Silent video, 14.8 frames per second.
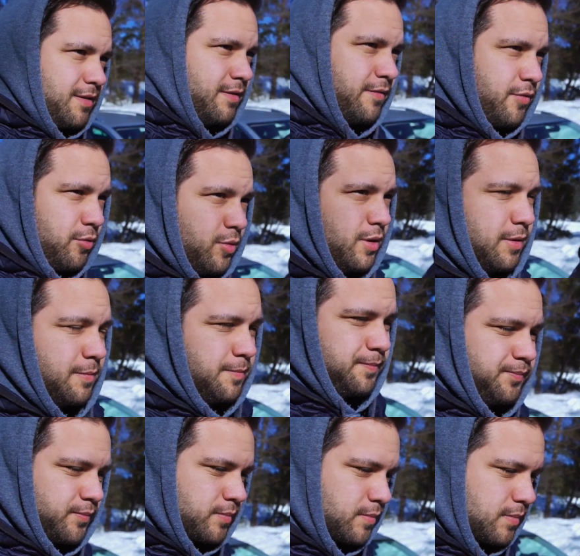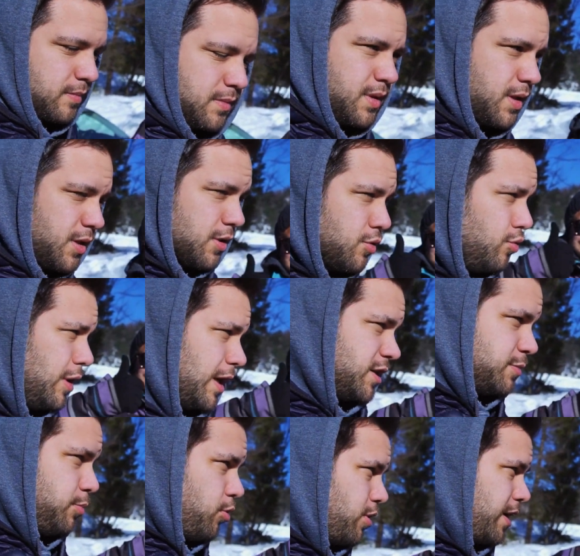food.
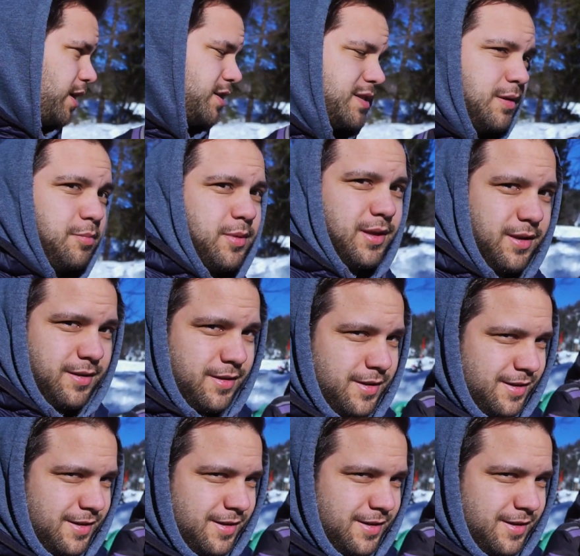Goulash, bograch, something.